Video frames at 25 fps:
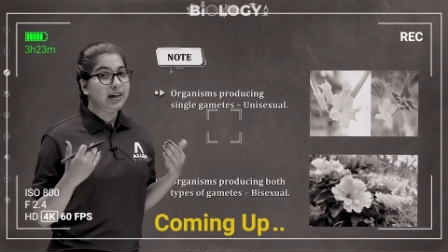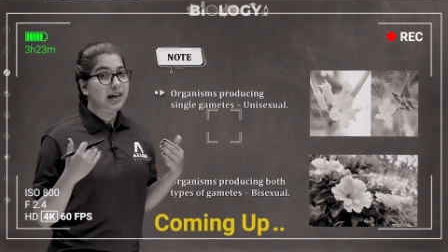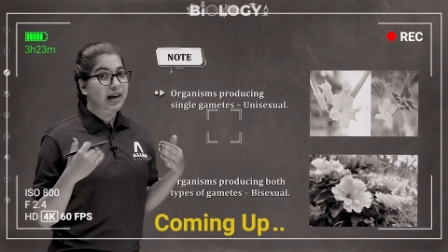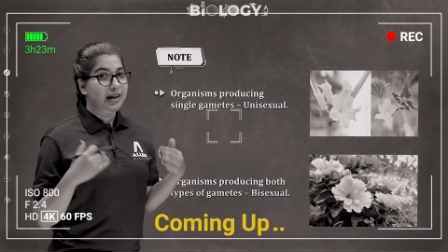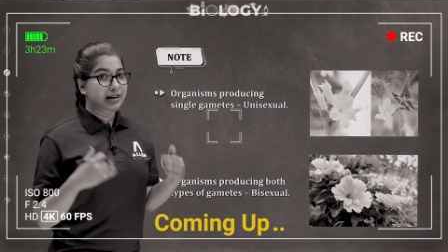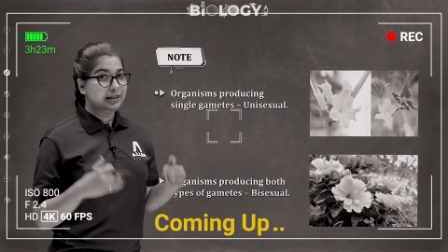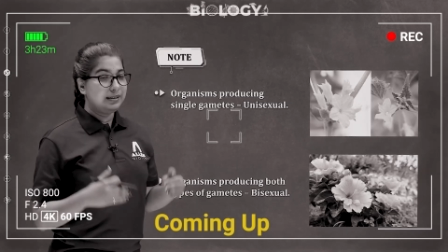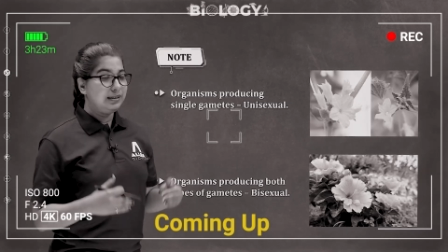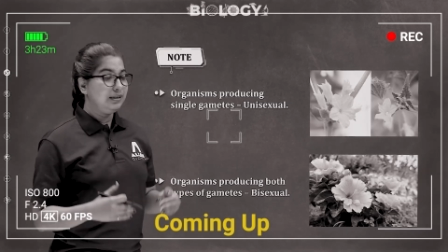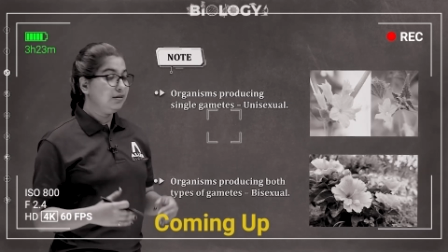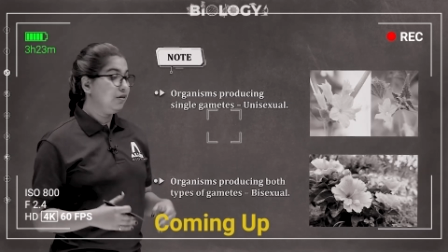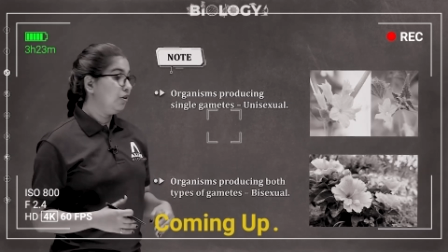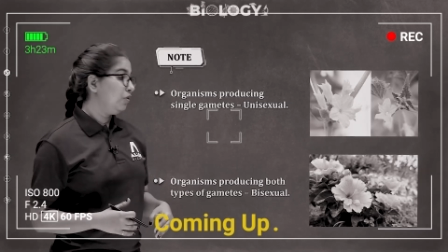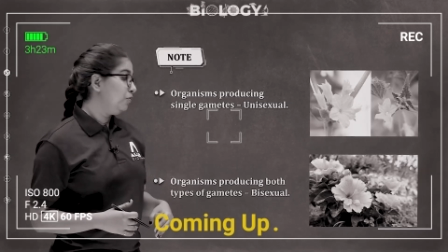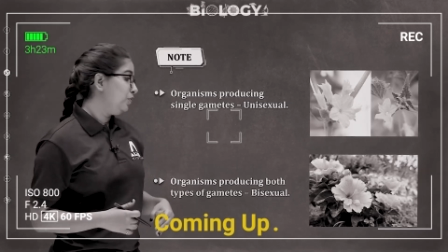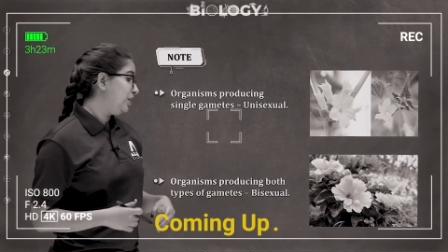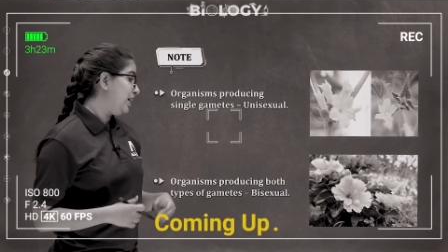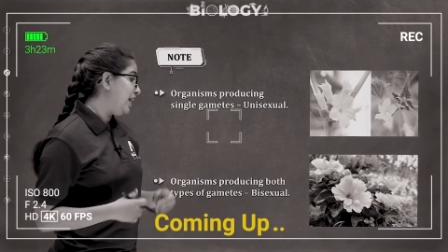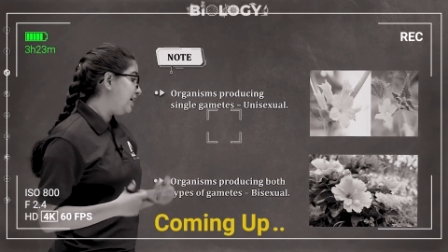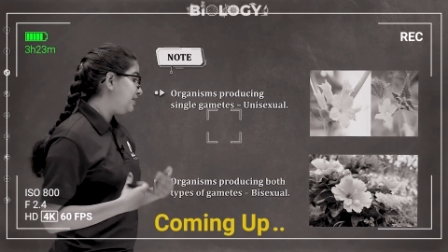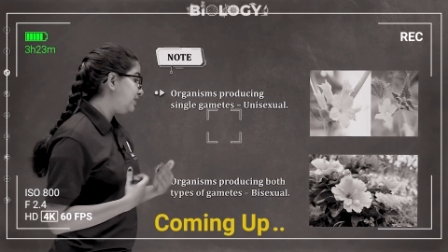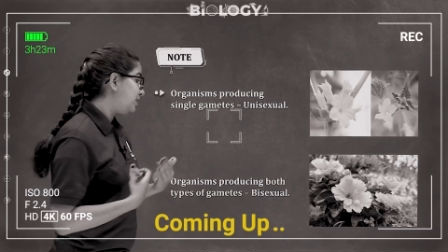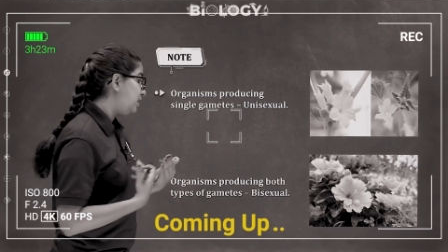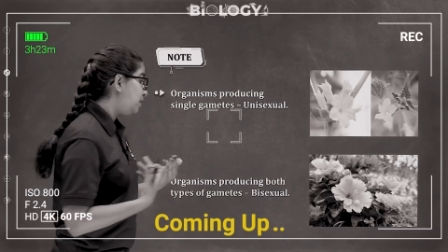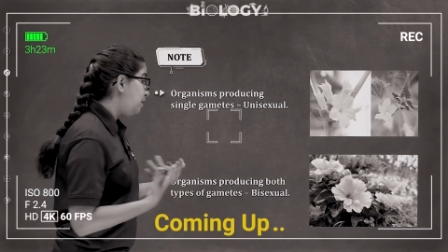It is termed
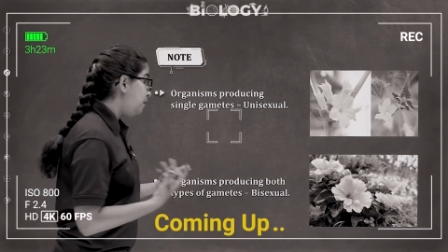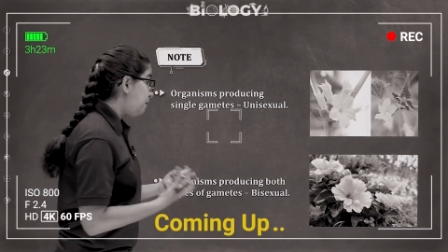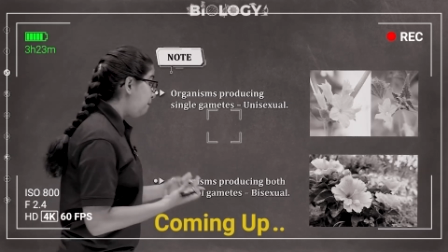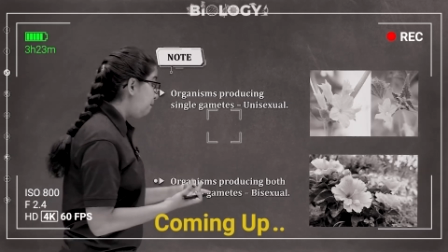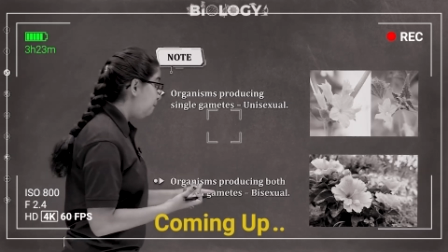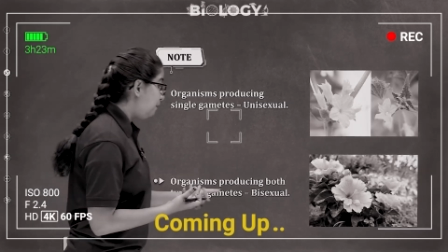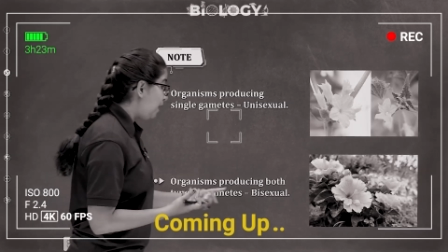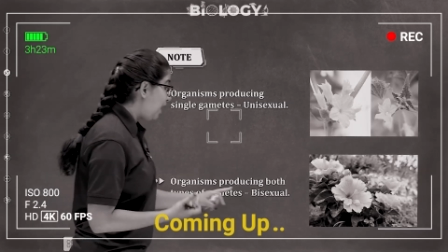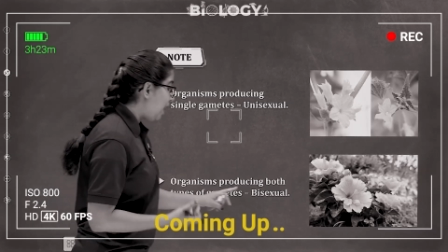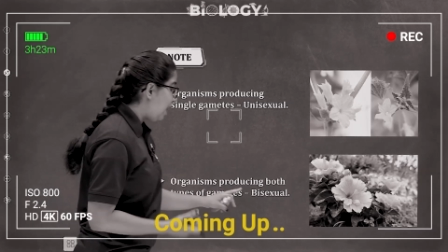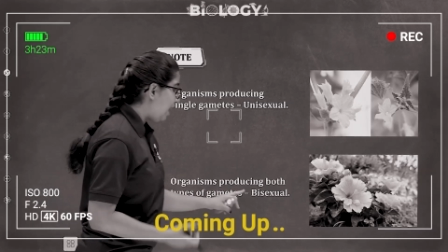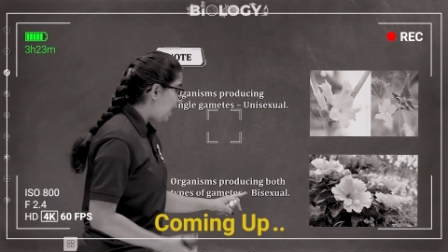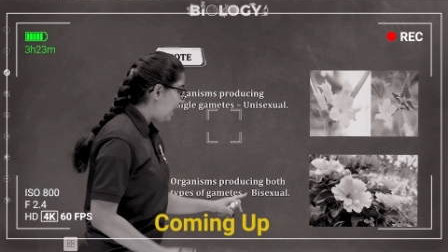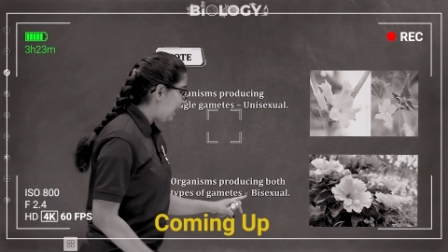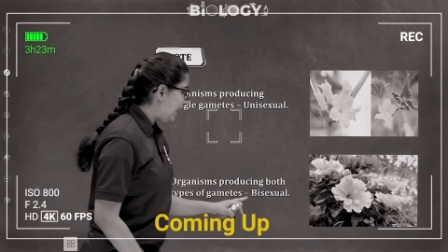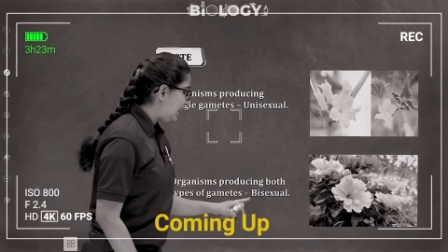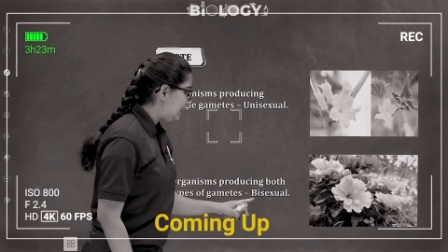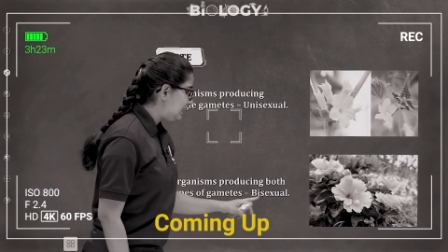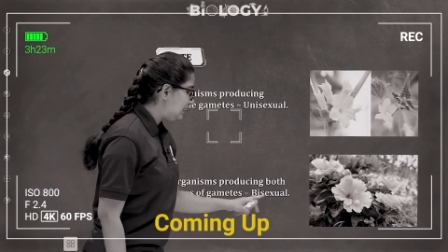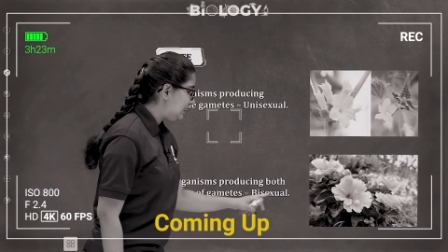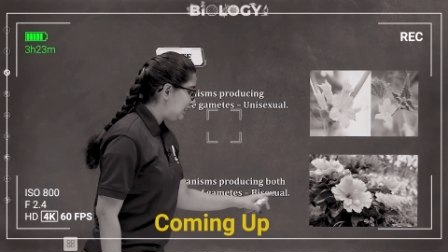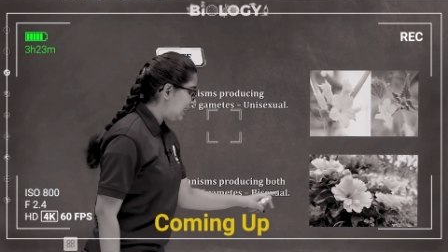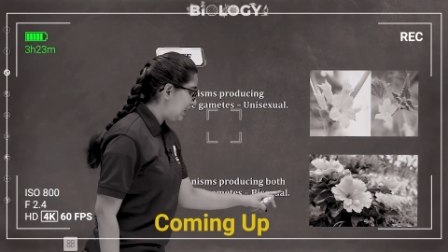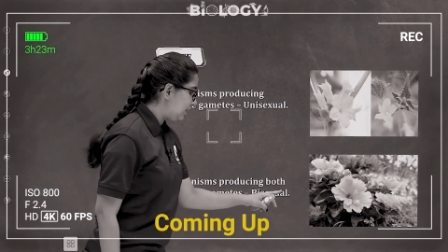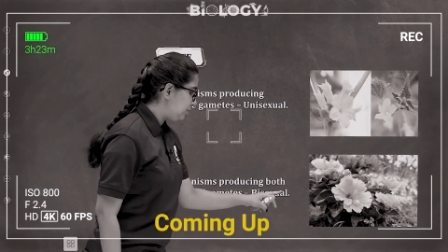as
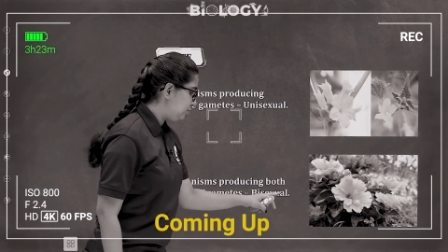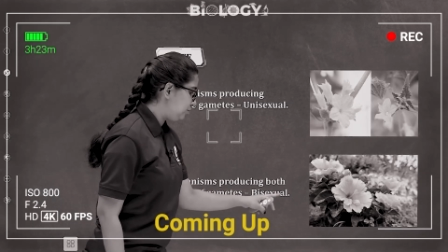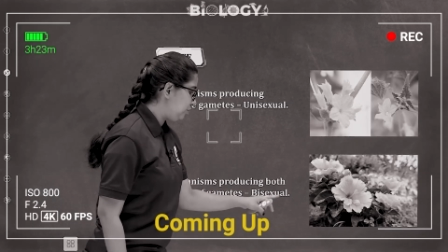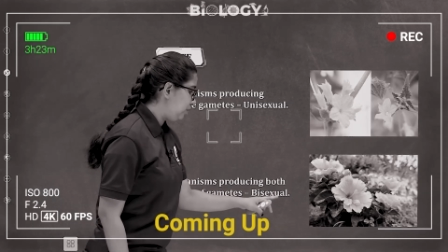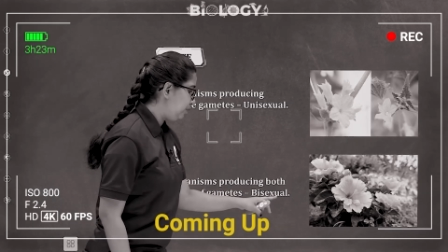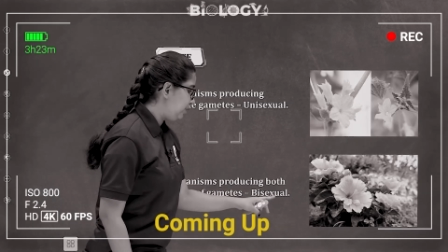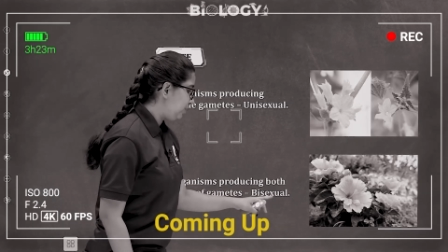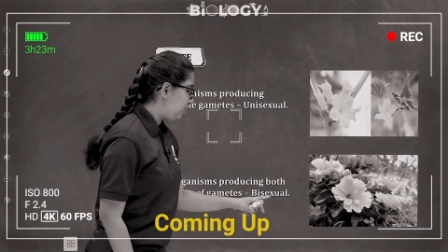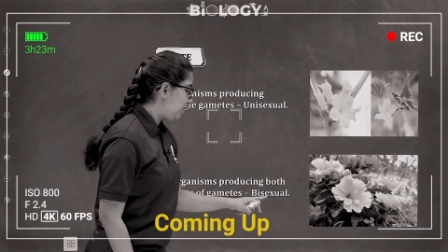bisexual